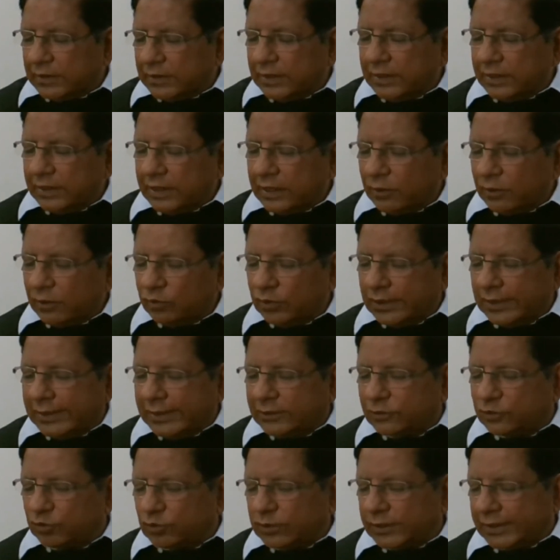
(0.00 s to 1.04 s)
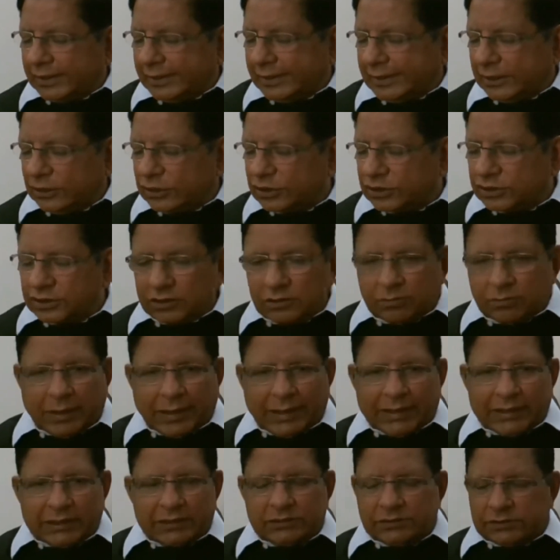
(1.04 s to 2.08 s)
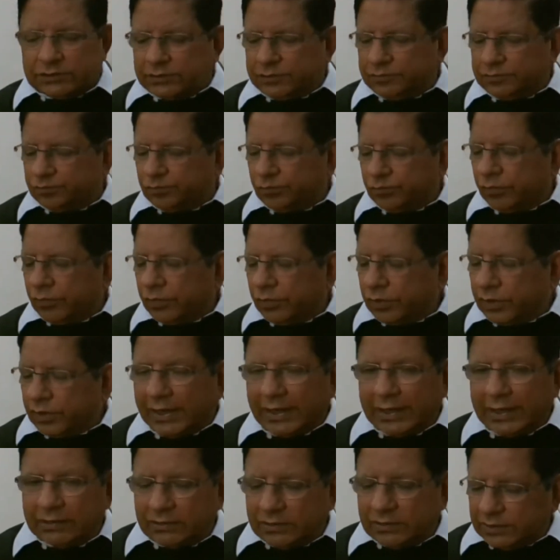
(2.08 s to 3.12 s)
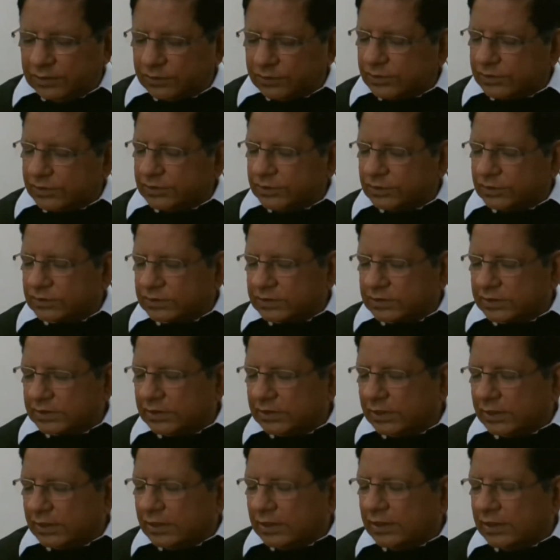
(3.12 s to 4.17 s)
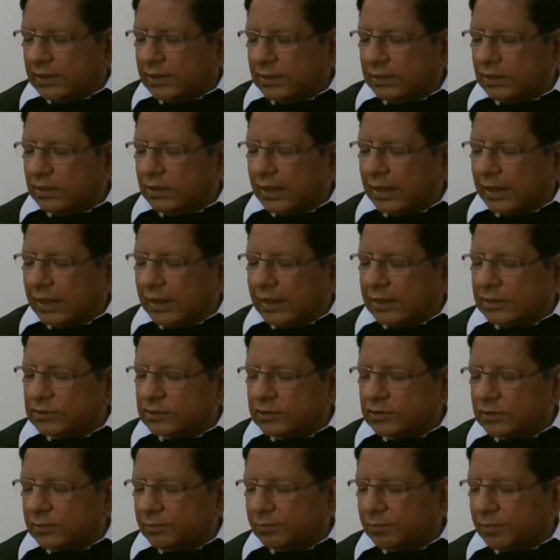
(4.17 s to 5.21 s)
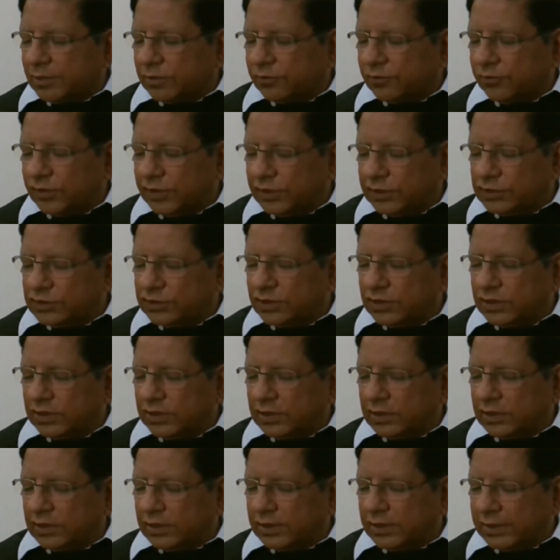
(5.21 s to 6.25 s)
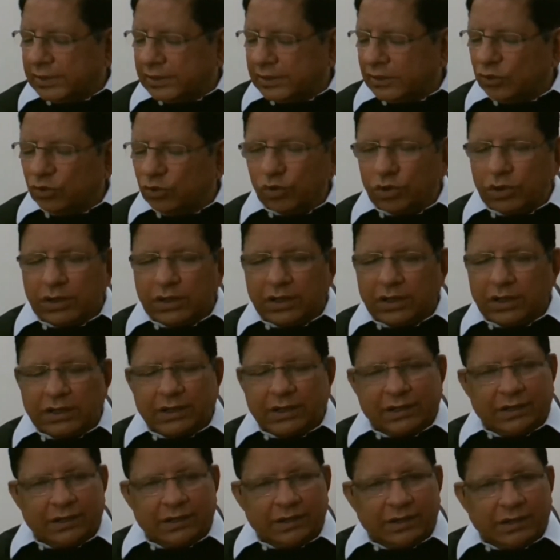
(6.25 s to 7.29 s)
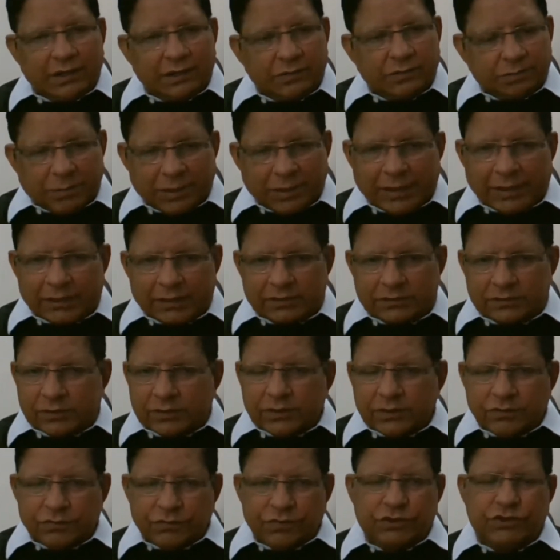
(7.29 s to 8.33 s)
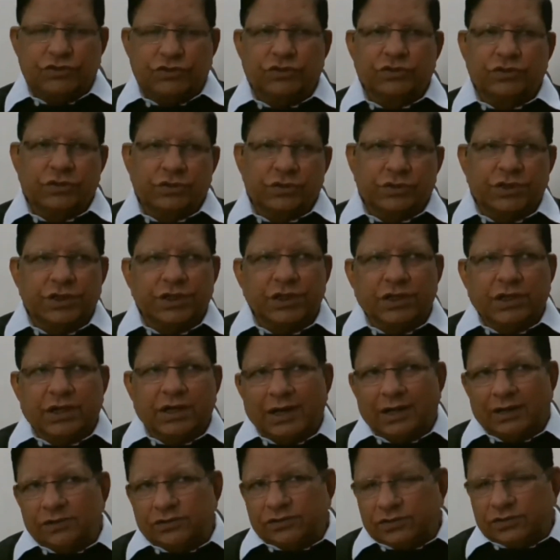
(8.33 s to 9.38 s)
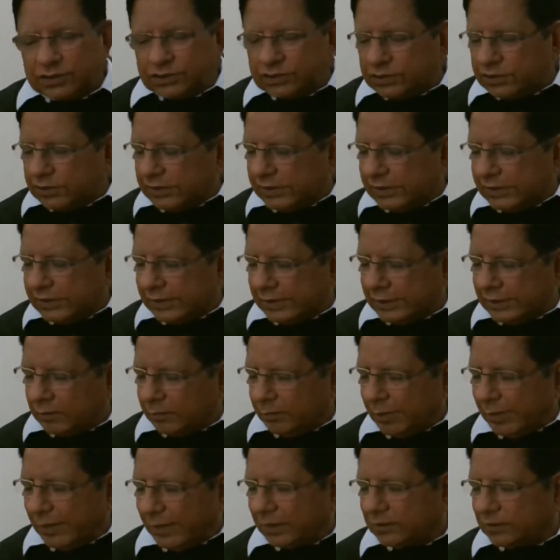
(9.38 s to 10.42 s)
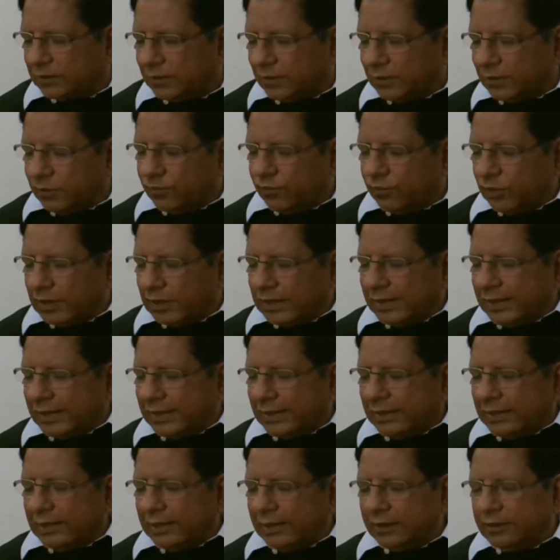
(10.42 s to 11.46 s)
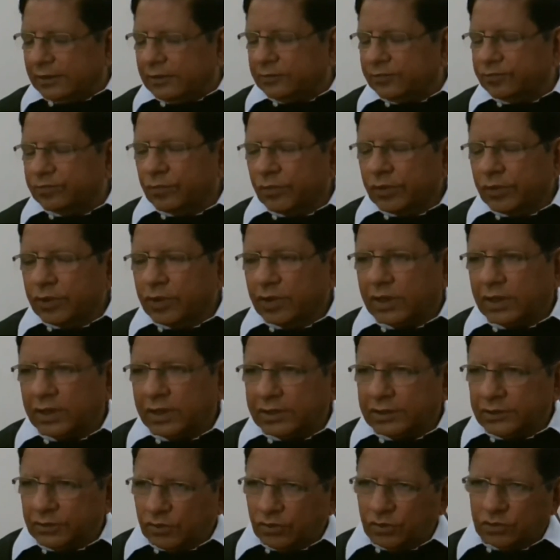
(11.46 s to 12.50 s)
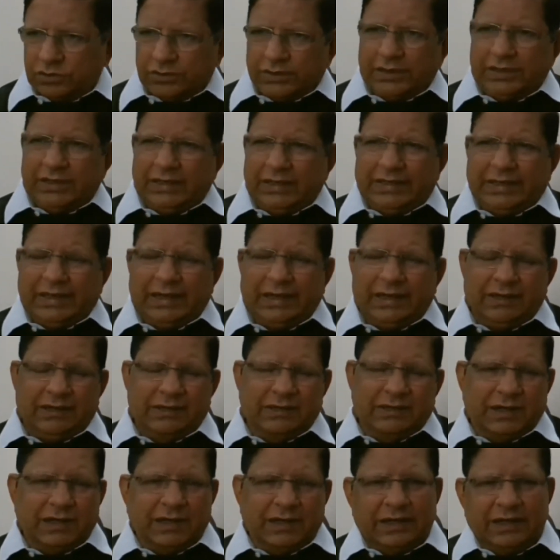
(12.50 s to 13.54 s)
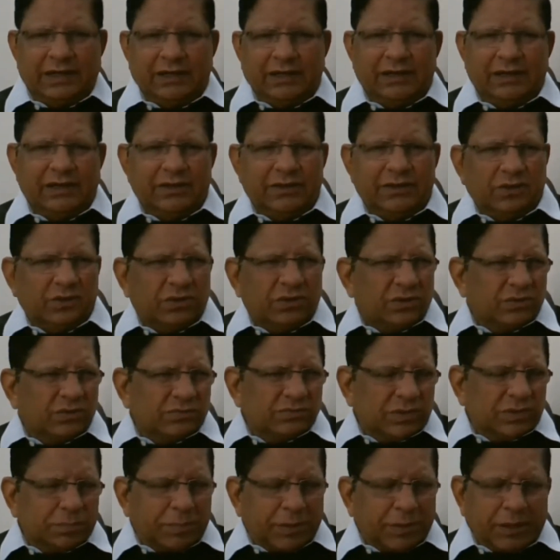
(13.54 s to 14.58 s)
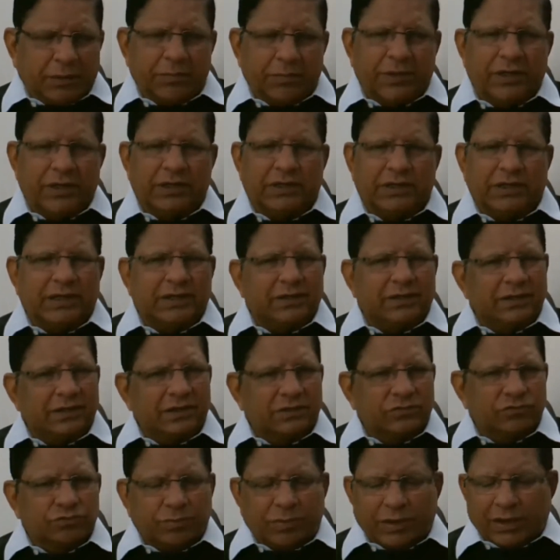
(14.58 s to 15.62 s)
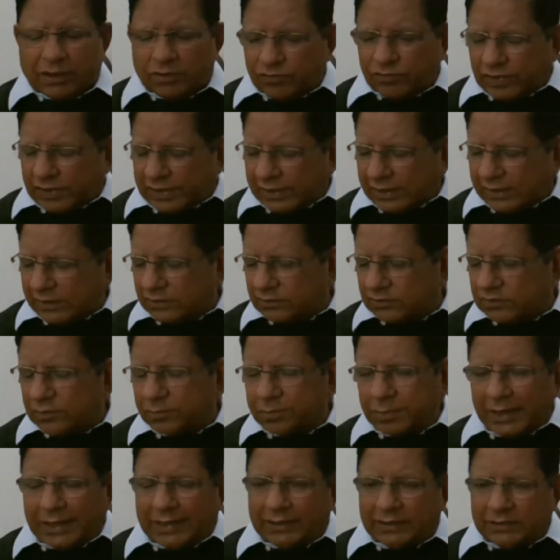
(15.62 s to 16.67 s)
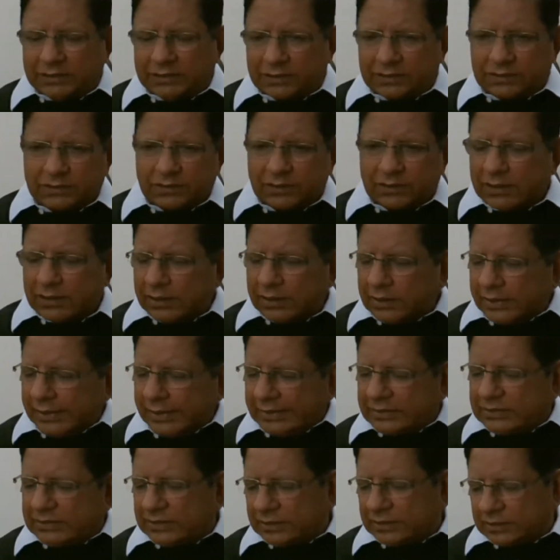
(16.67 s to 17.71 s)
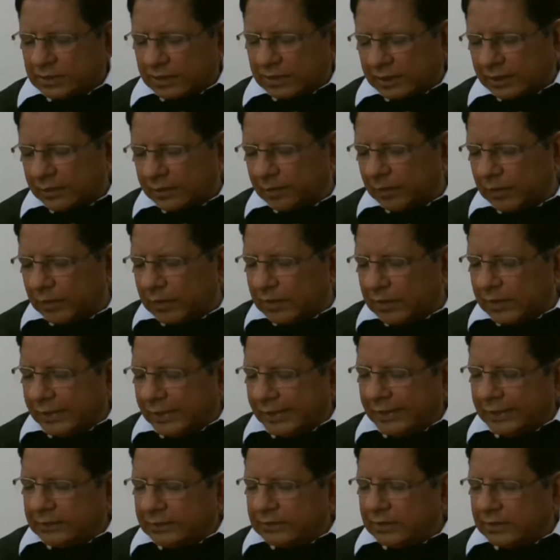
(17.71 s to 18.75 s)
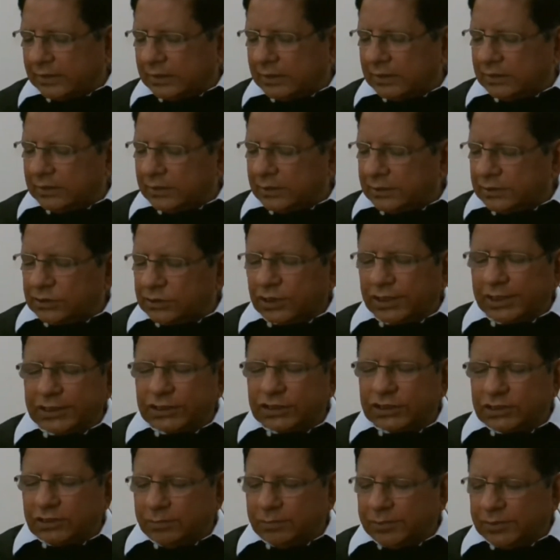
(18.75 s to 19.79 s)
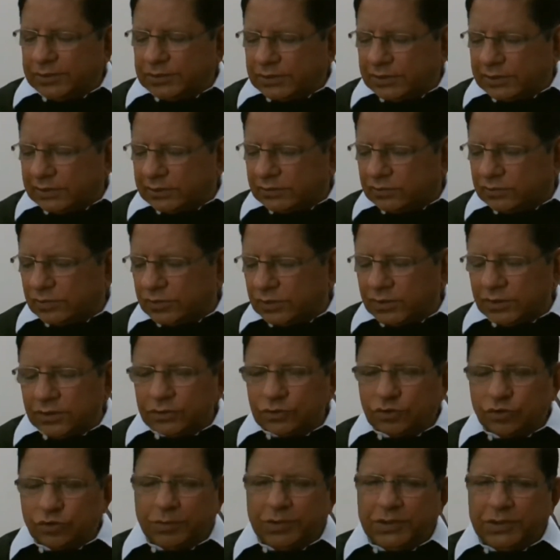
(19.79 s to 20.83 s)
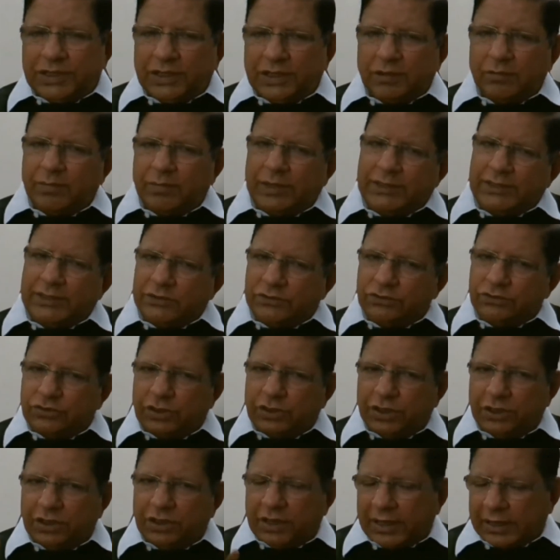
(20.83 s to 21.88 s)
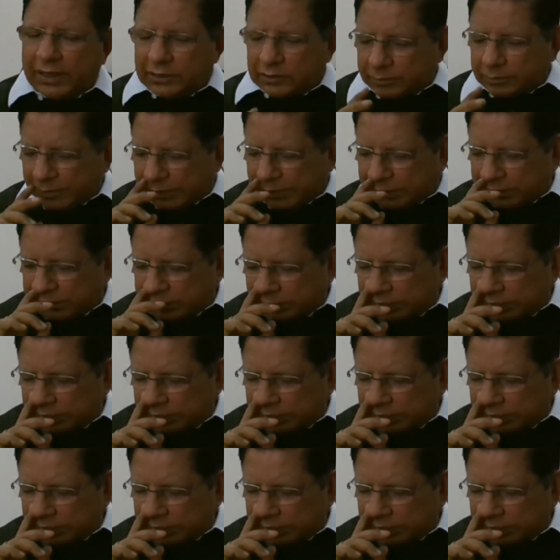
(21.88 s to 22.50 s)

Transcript: around 8 to 10 national banks, as he has suggested, and large number of regional and local area banks, which he calls it a retail bank, for handling, the retail trade, the payment and small finance, the priority sector, etc. And the international business to be done by the three large banks.